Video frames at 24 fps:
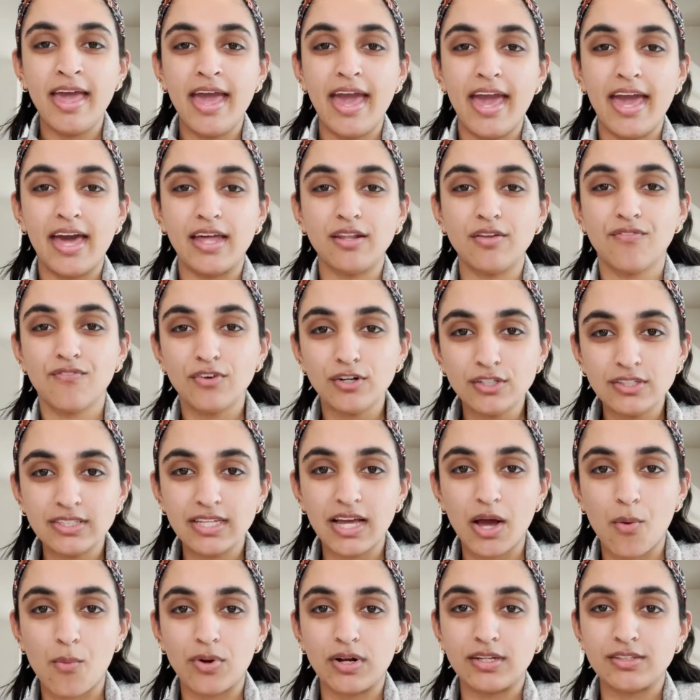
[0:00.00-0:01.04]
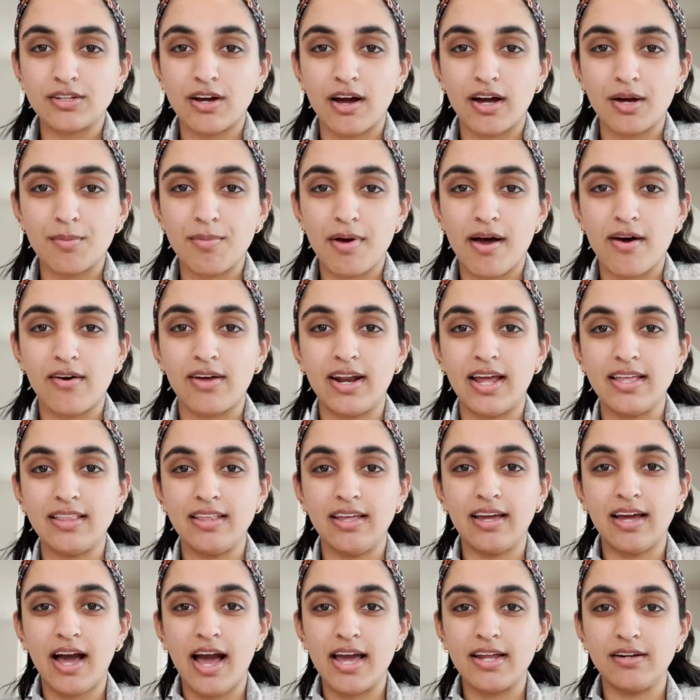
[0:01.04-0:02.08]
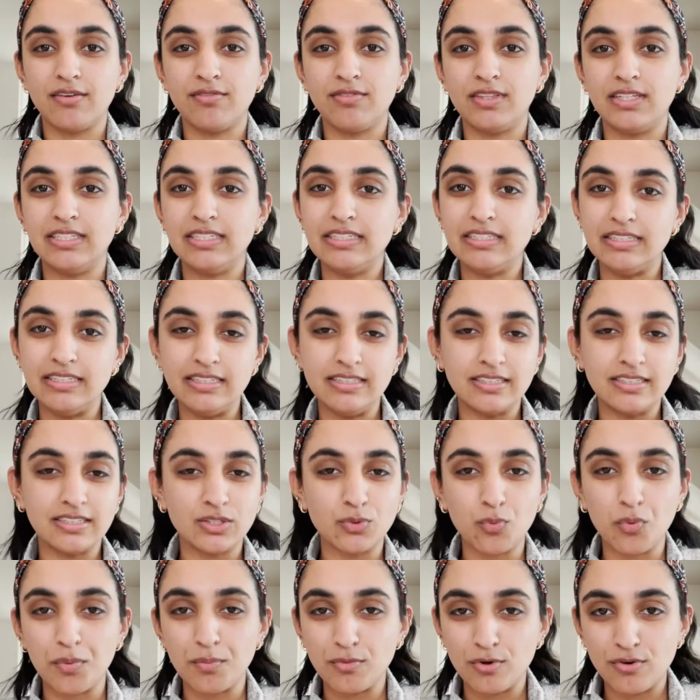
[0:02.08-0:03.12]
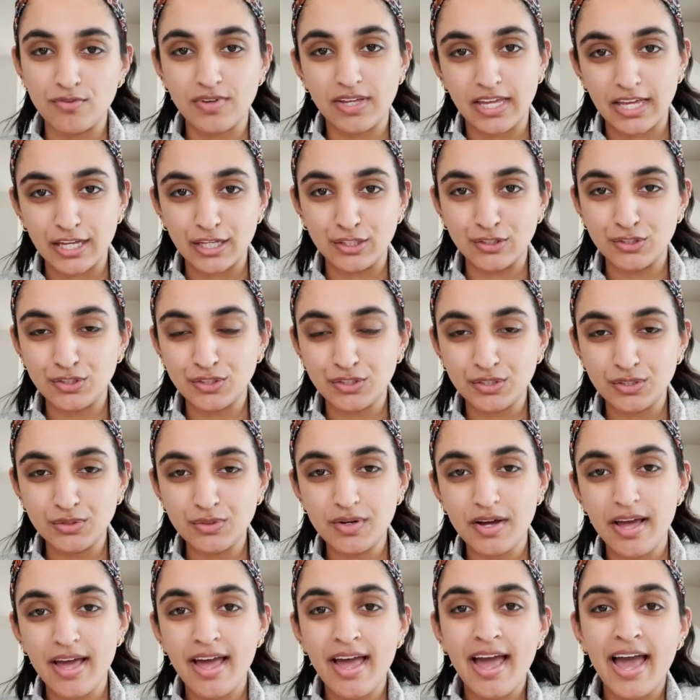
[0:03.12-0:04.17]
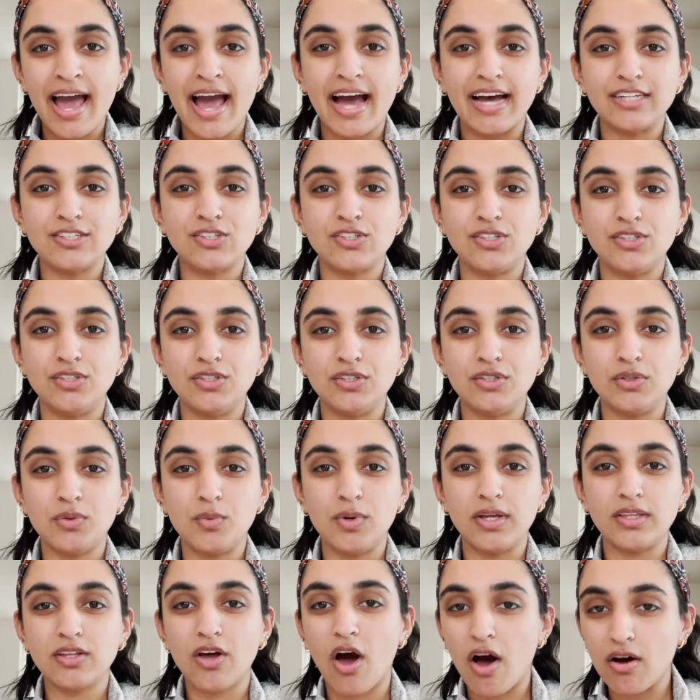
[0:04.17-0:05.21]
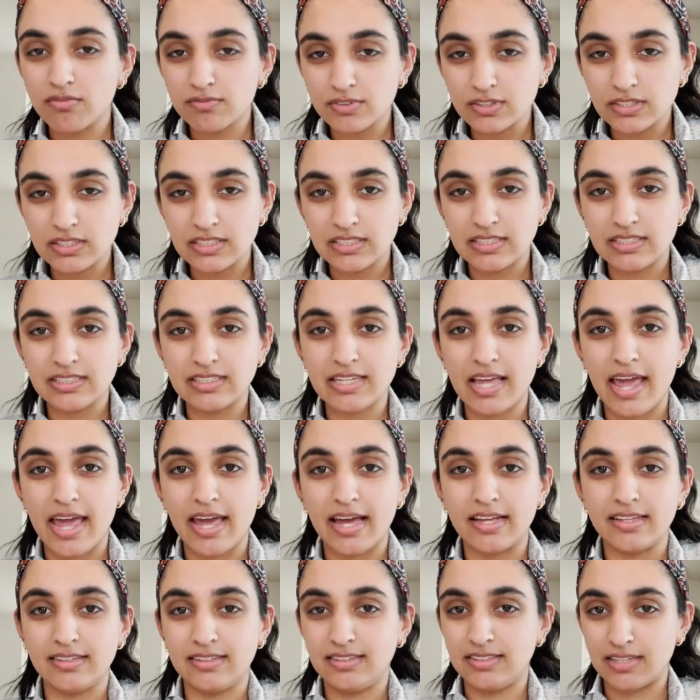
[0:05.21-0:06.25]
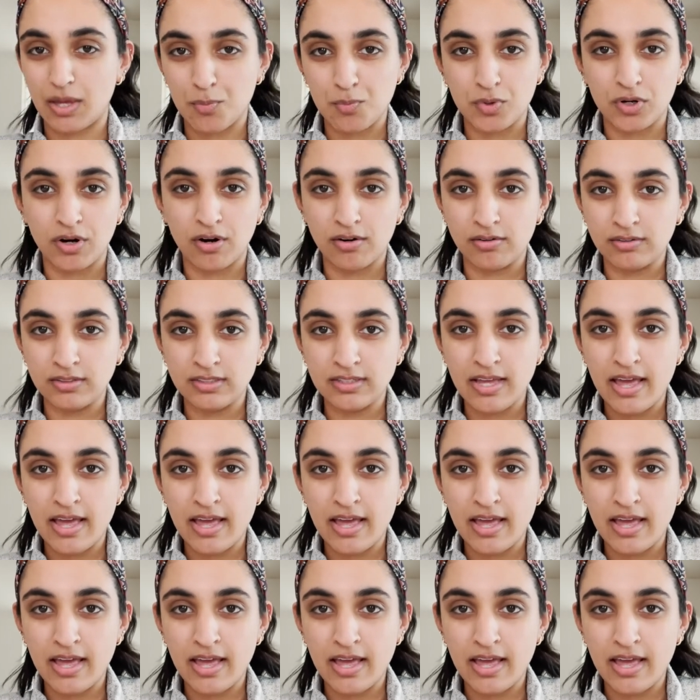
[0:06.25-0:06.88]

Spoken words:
And the first thing I want to talk about, and I think kind of the season we're moving into, has to do with conferences and seminars.